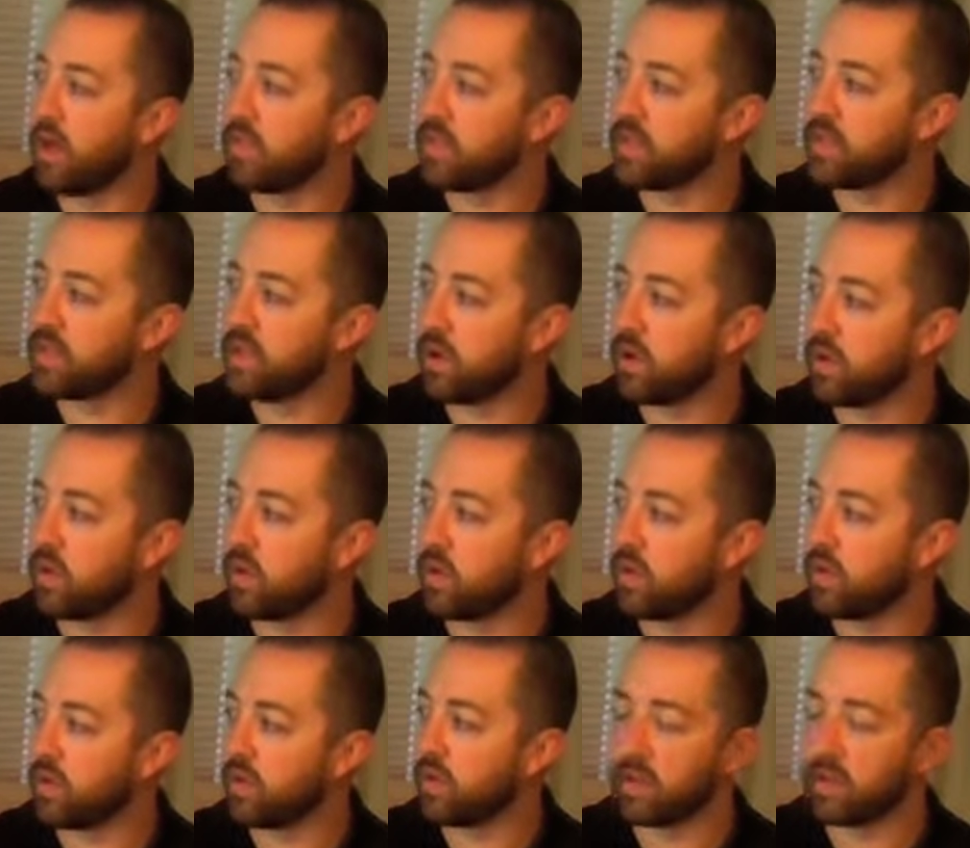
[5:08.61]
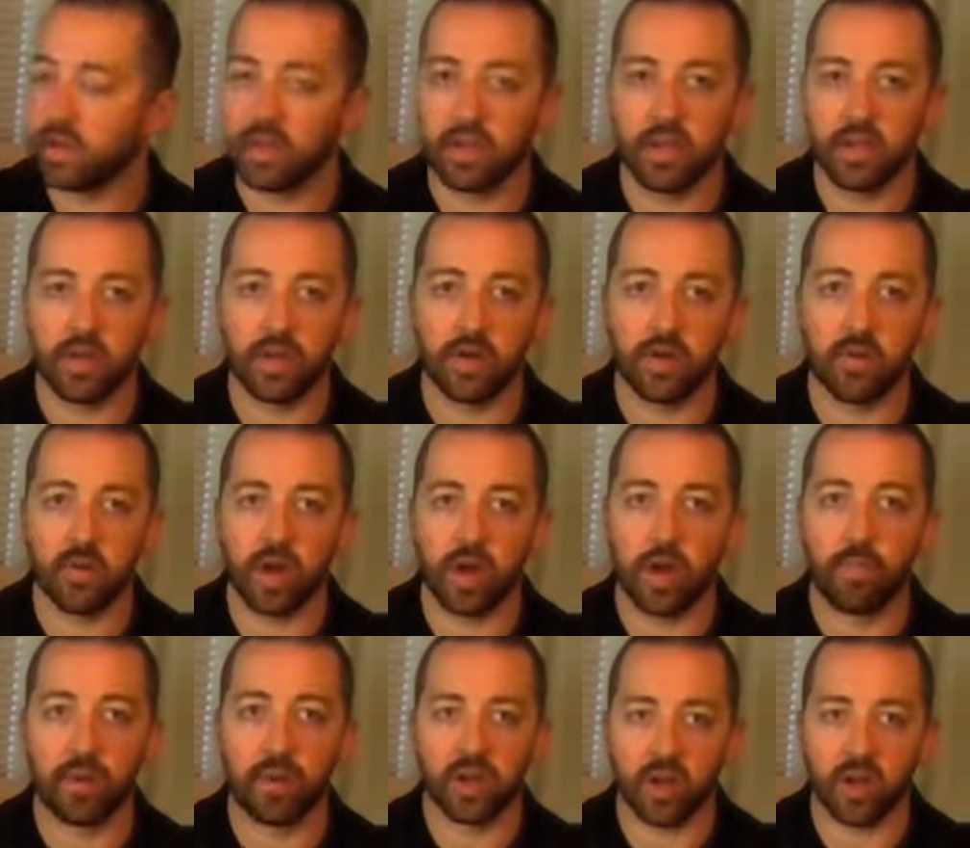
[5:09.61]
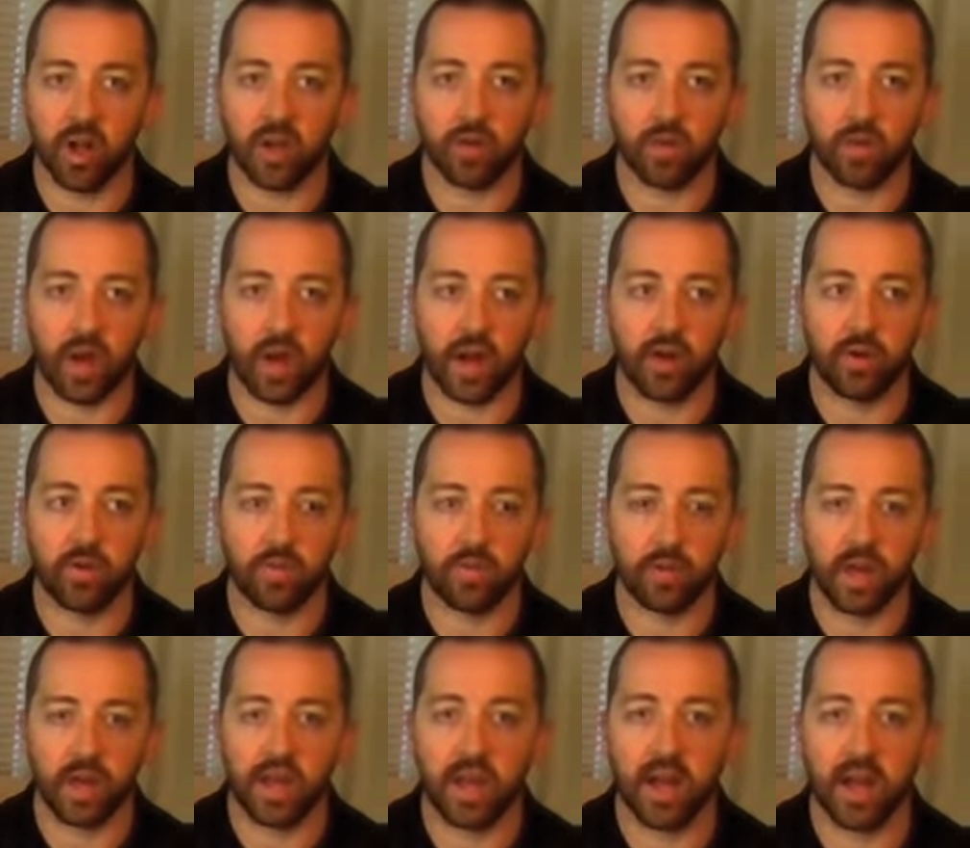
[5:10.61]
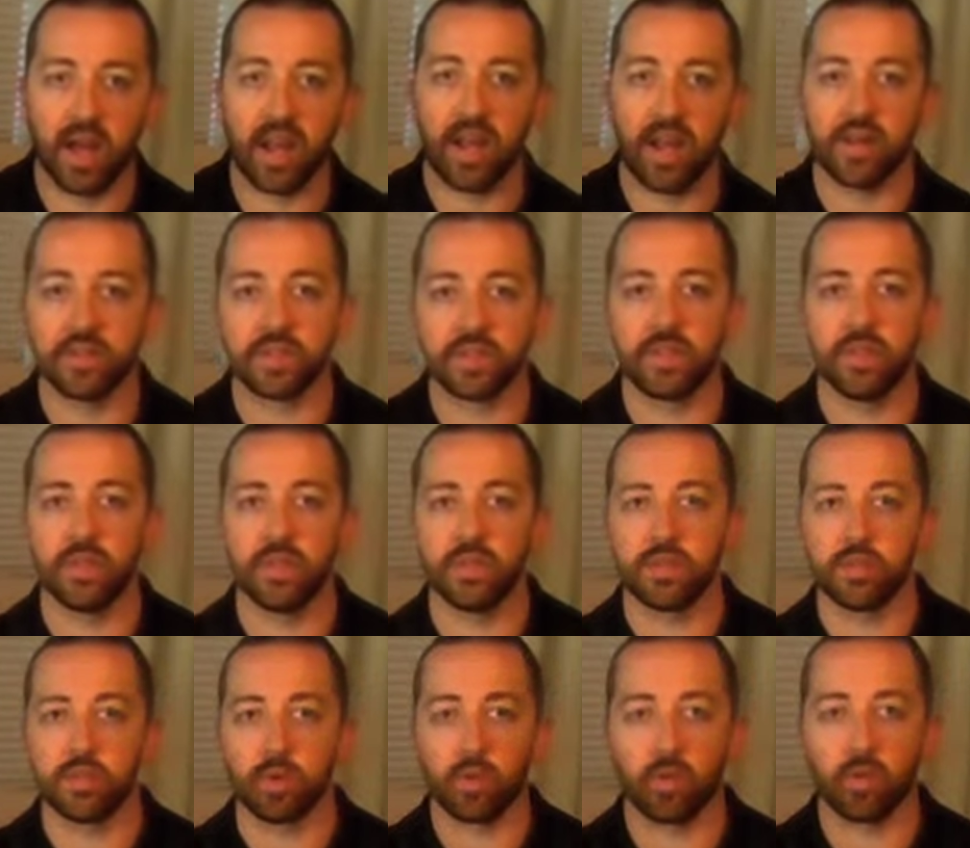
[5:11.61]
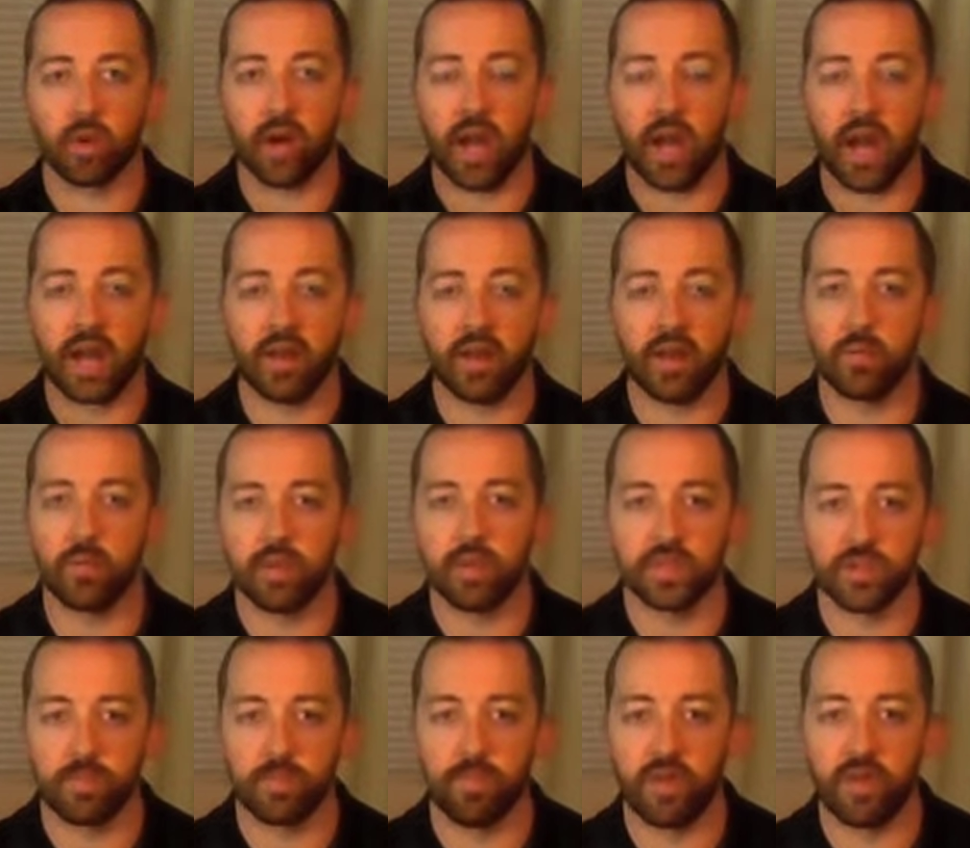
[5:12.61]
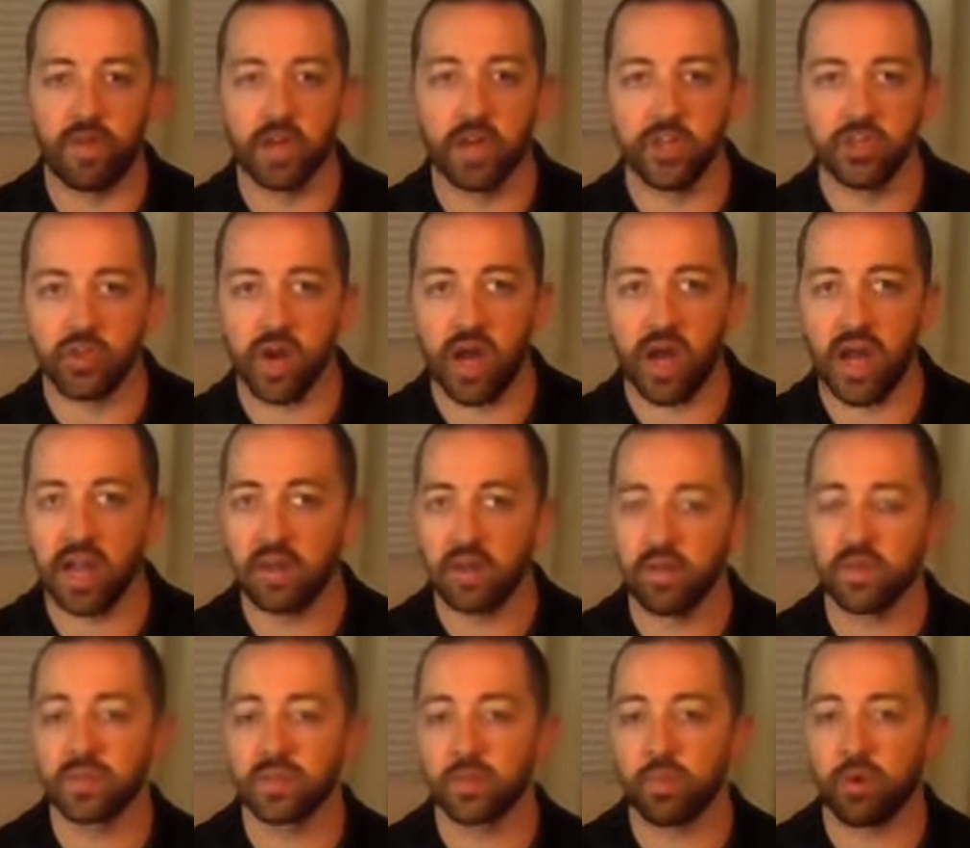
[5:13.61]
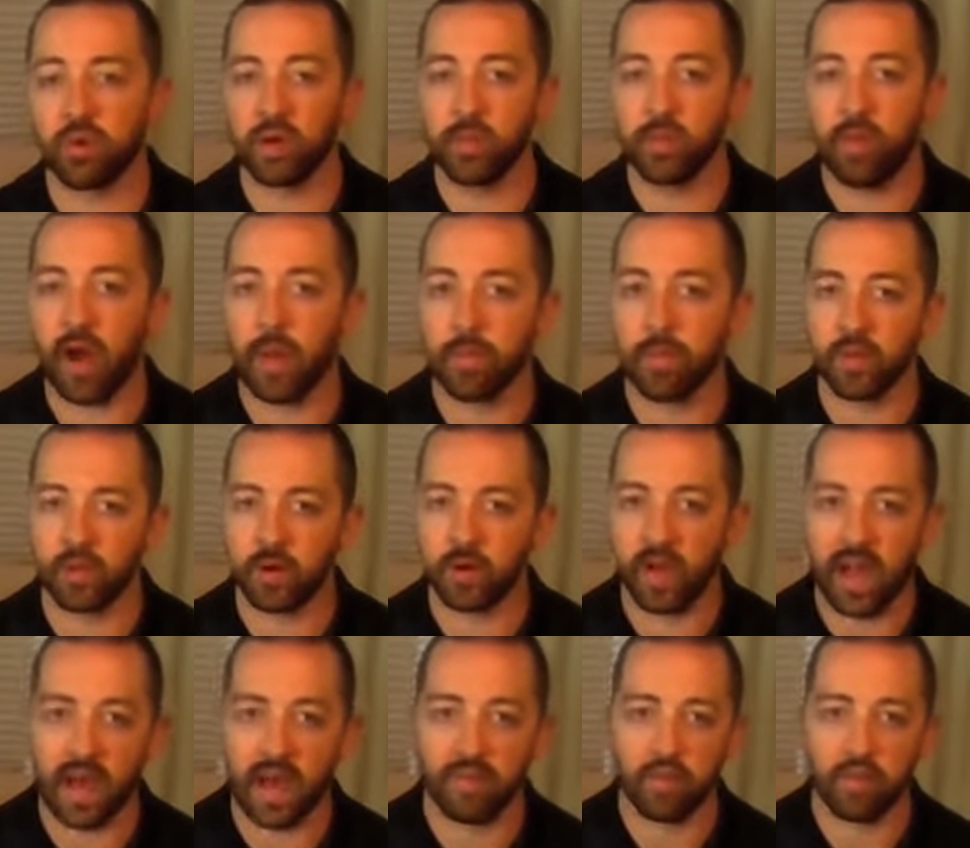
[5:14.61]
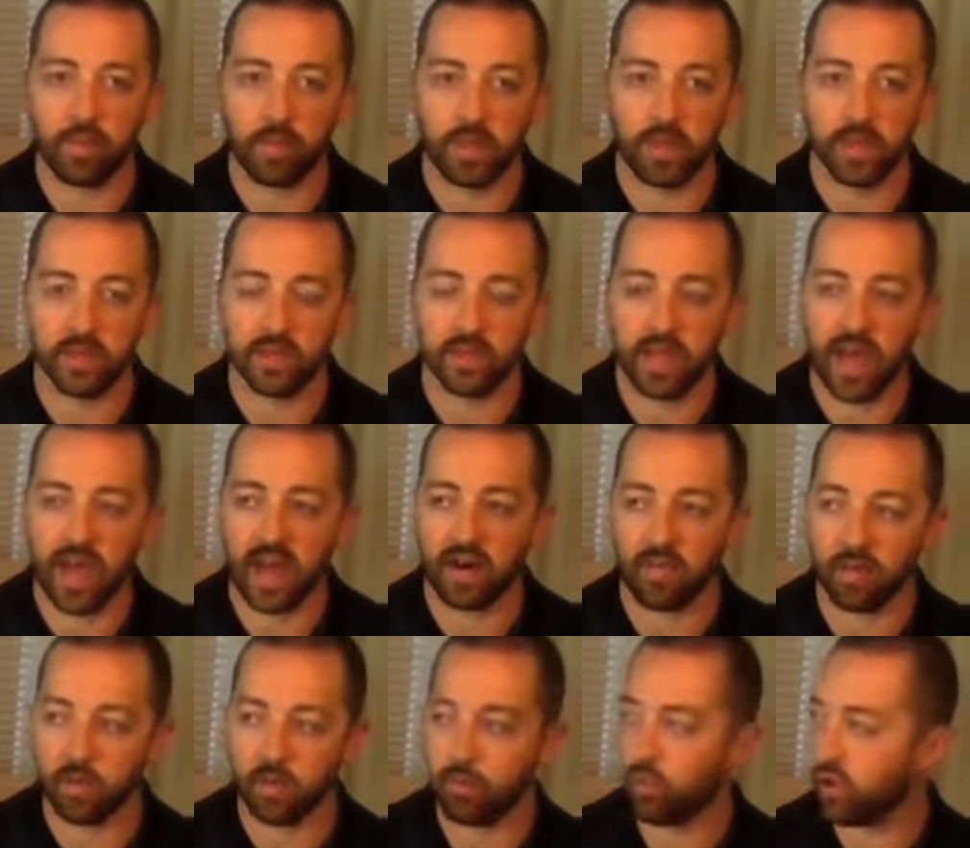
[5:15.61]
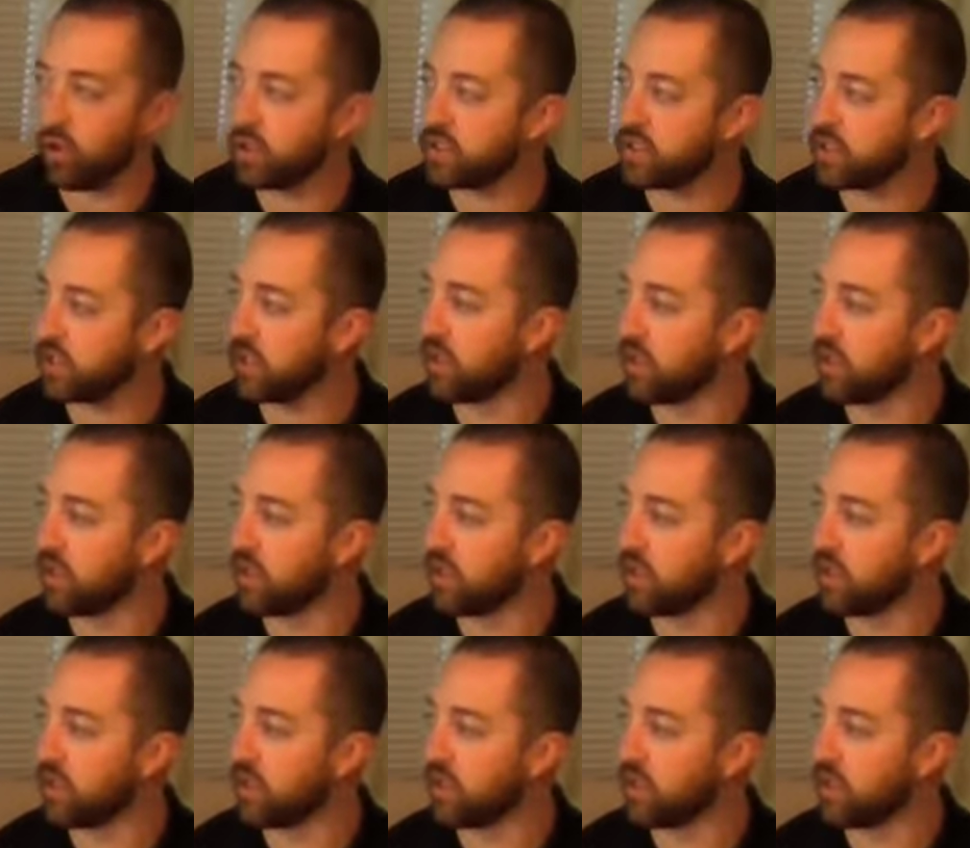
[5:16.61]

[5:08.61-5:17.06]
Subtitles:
So, you know, up in Colorado at high altitudes where we're at, very dry. Those are pretty popular to have up here to add a little moisture.